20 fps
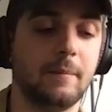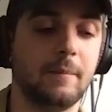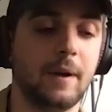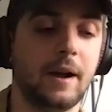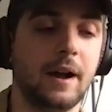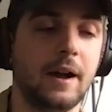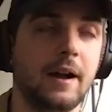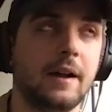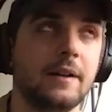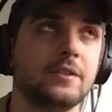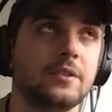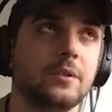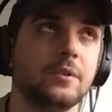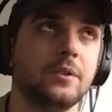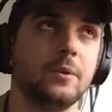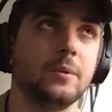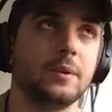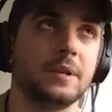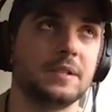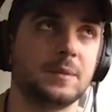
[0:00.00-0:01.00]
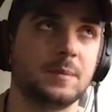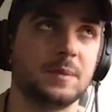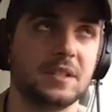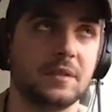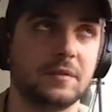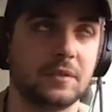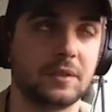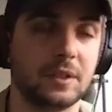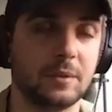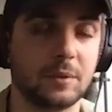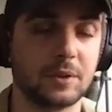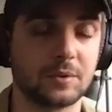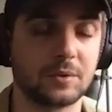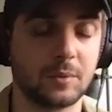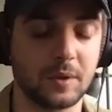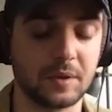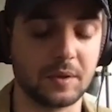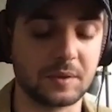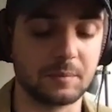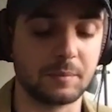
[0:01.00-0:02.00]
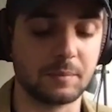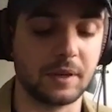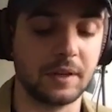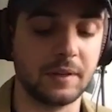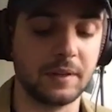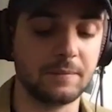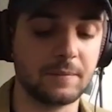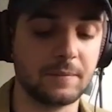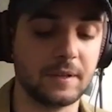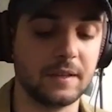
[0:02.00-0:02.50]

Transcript: I don't know specifically which ones, but